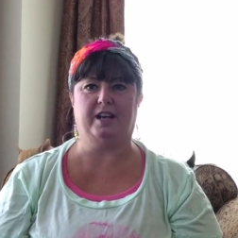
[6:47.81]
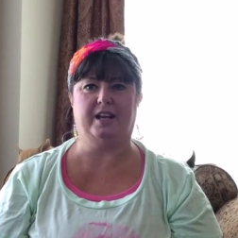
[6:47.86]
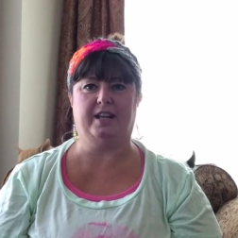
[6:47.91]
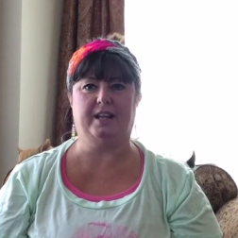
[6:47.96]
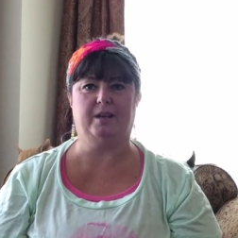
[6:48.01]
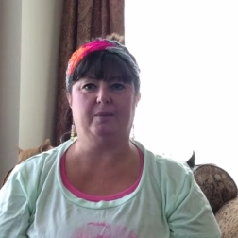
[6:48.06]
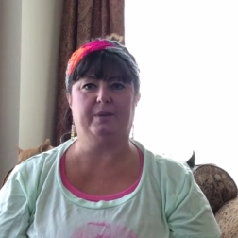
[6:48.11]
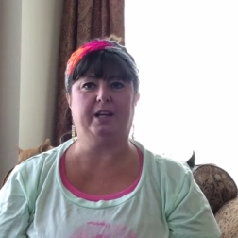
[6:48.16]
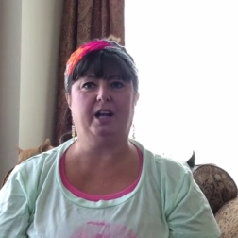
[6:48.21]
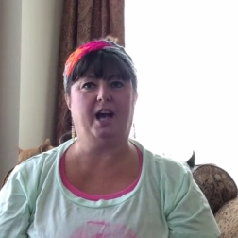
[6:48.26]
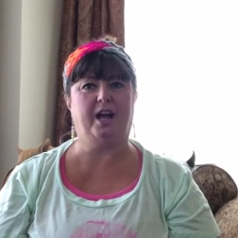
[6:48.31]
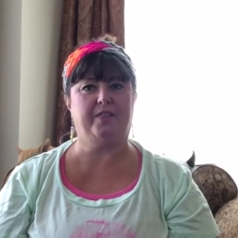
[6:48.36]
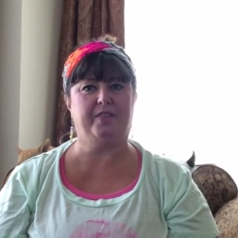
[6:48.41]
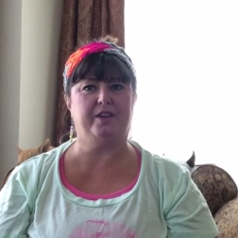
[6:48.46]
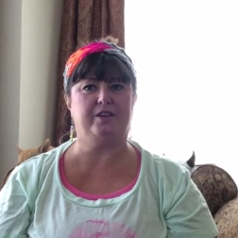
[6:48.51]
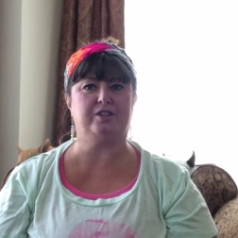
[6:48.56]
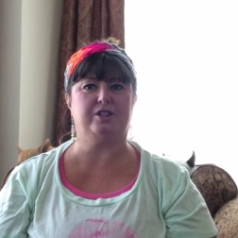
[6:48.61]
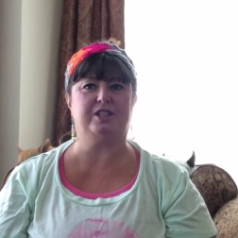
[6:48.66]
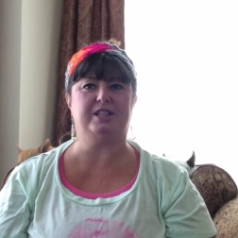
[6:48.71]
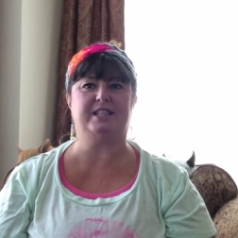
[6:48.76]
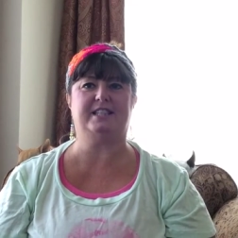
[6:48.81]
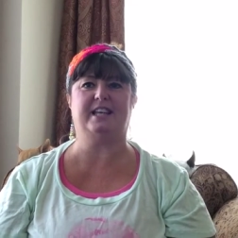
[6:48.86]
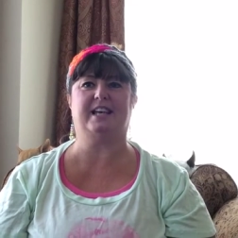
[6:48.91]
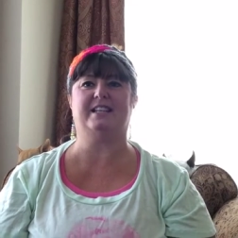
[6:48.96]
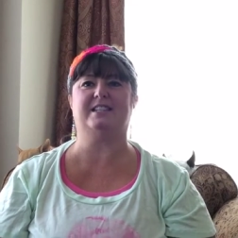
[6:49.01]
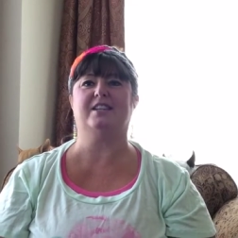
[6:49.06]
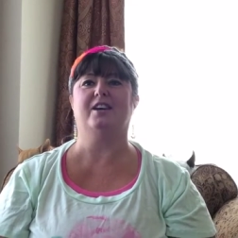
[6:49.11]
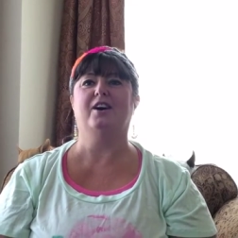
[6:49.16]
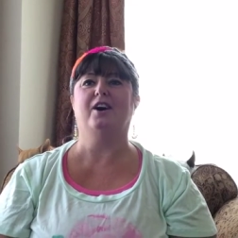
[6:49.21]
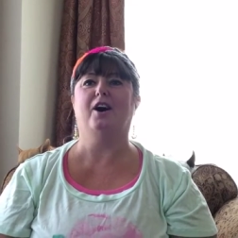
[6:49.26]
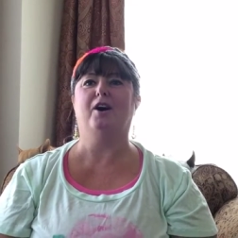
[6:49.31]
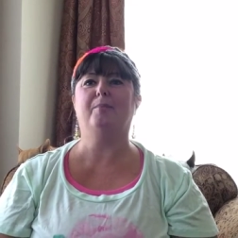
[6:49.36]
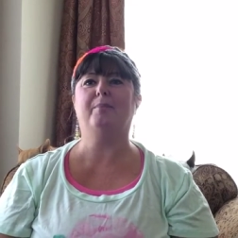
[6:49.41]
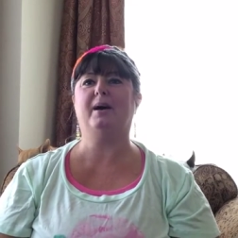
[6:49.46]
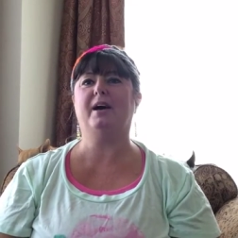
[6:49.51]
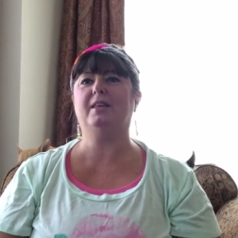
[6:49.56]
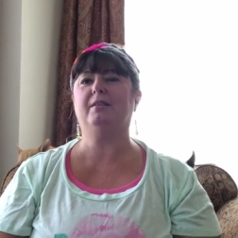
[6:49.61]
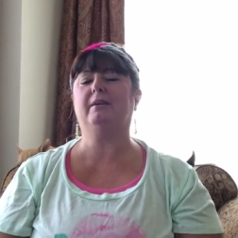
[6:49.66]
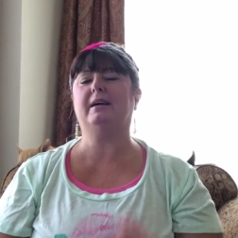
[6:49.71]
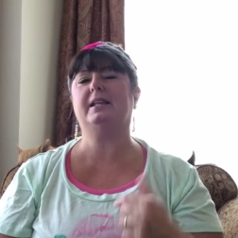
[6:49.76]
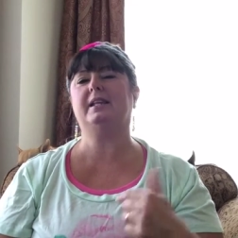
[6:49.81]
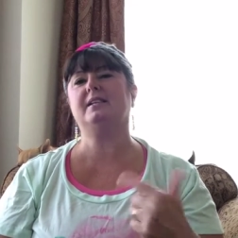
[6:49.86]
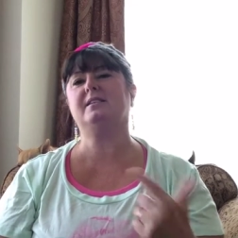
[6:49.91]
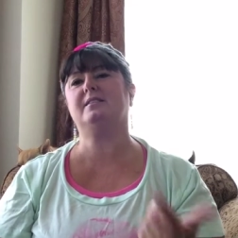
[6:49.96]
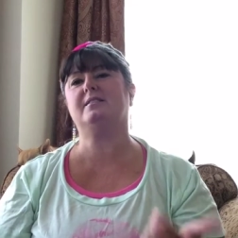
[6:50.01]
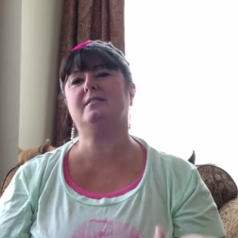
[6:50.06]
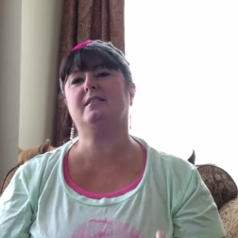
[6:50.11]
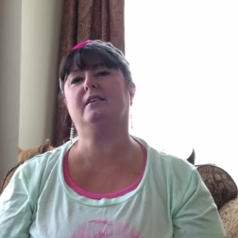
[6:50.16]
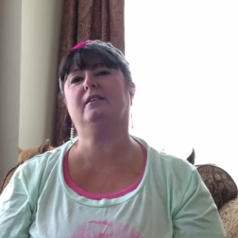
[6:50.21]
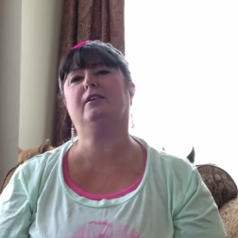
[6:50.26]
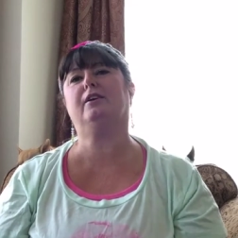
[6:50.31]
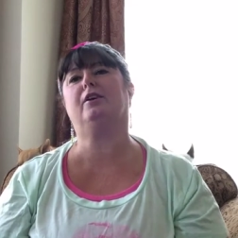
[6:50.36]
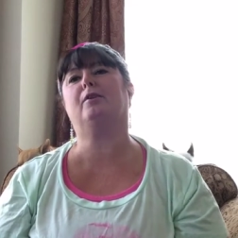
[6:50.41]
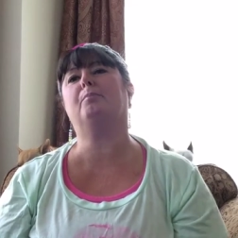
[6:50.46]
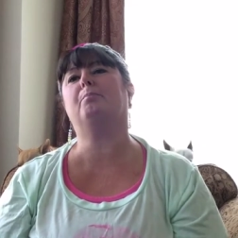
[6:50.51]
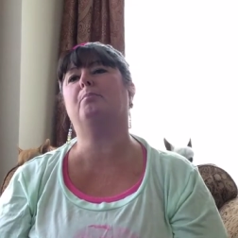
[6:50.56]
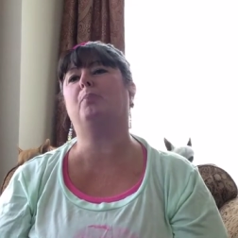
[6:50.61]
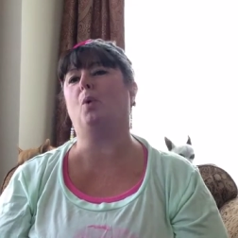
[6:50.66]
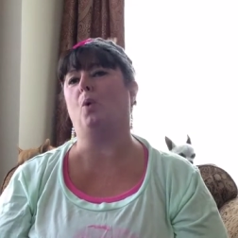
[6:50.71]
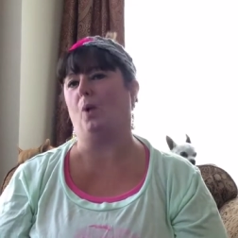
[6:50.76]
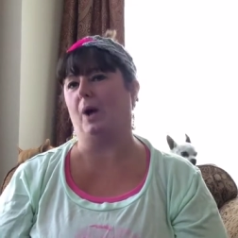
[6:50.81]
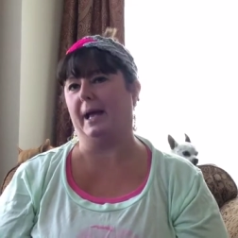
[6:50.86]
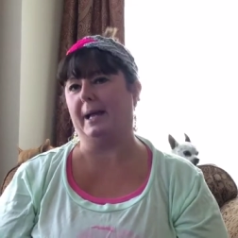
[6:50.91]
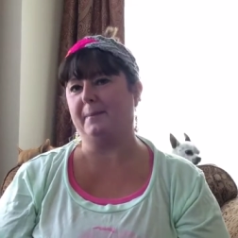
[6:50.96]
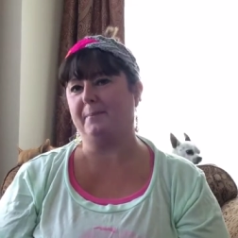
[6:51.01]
And then we got there. She says, oh, by the way, this is a little boy.